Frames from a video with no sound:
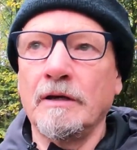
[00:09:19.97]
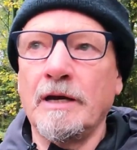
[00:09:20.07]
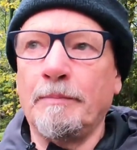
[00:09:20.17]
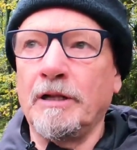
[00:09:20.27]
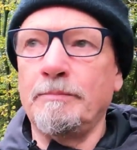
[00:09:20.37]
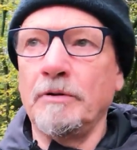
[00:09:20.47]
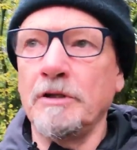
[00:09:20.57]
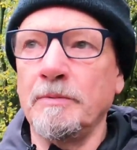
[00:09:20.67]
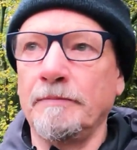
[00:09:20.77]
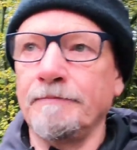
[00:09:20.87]
capital
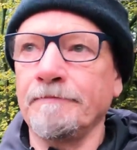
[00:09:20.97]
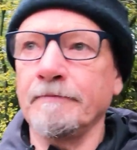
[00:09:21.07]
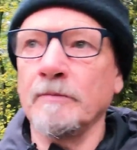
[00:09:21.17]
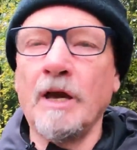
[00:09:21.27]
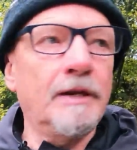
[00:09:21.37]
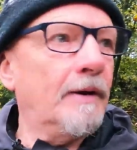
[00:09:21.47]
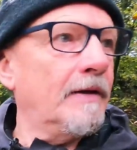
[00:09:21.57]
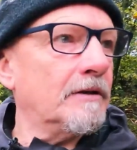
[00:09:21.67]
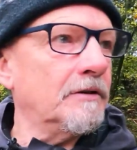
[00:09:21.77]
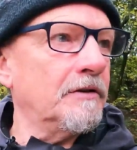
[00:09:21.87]
punishment. Anyway,
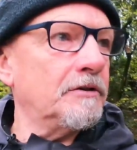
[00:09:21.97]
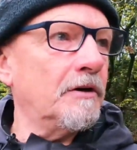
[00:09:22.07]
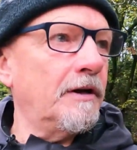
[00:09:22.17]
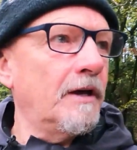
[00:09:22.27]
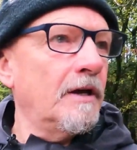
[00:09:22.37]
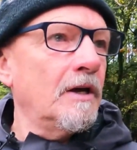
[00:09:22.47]
that's another story.